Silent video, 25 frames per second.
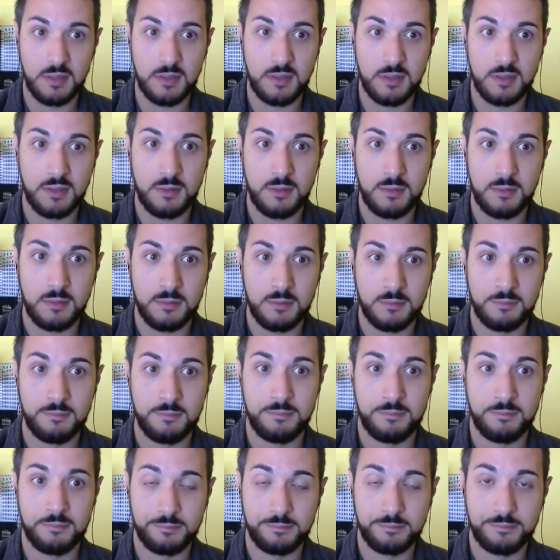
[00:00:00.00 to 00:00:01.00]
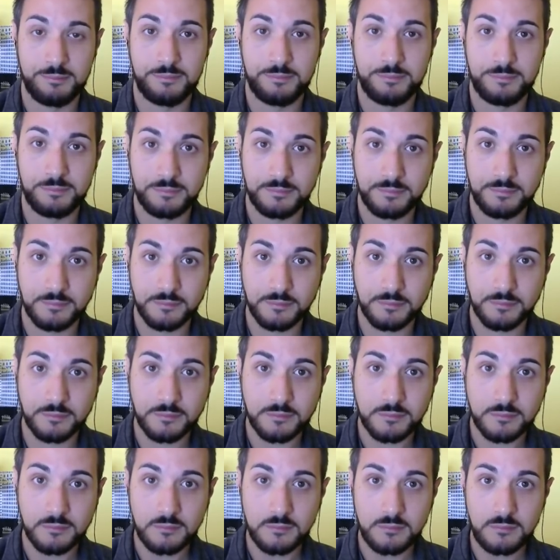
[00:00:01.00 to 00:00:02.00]

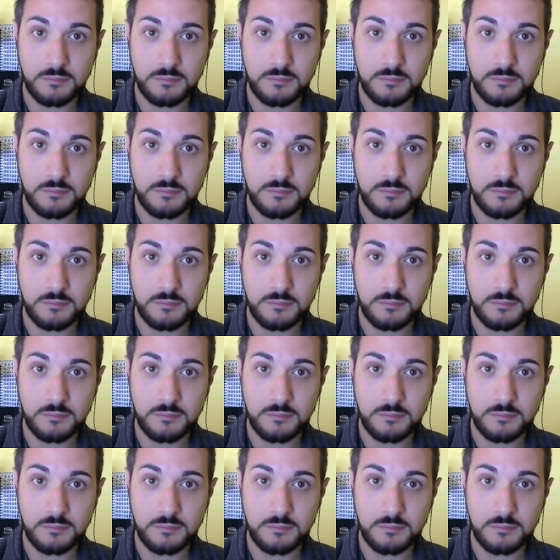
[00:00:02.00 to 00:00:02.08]
The person shown says nothing.